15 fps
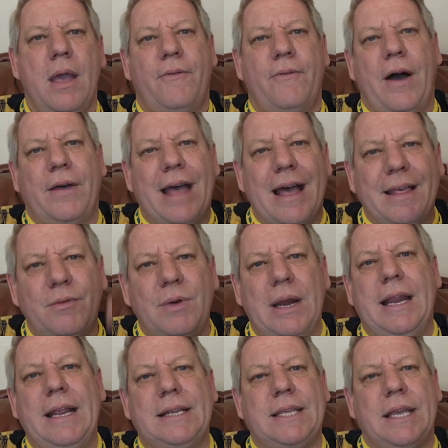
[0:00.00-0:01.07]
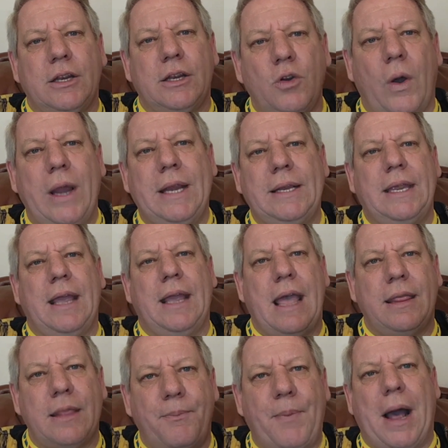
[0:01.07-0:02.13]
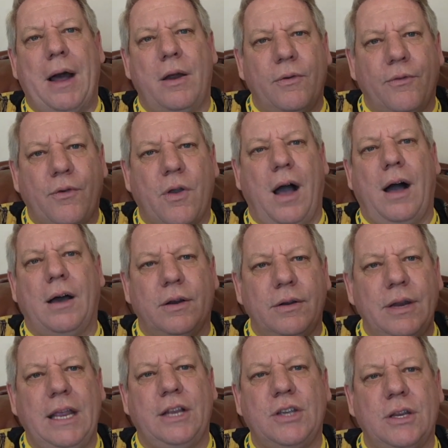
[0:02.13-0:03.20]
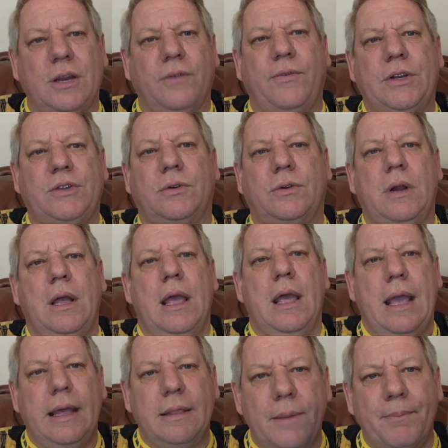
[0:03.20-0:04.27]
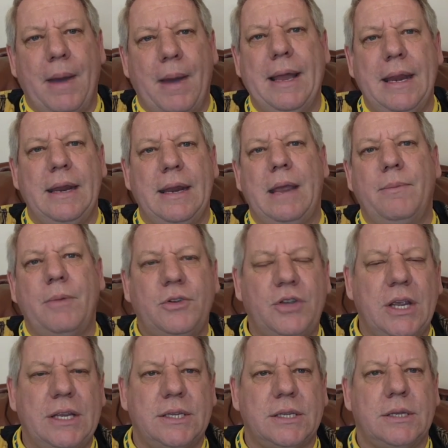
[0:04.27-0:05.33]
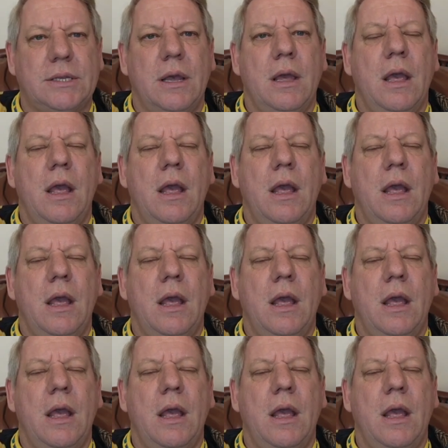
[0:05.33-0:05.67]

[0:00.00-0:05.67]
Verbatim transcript: Father, I release the anointing and the power of God on each individual in the mighty name of Jesus.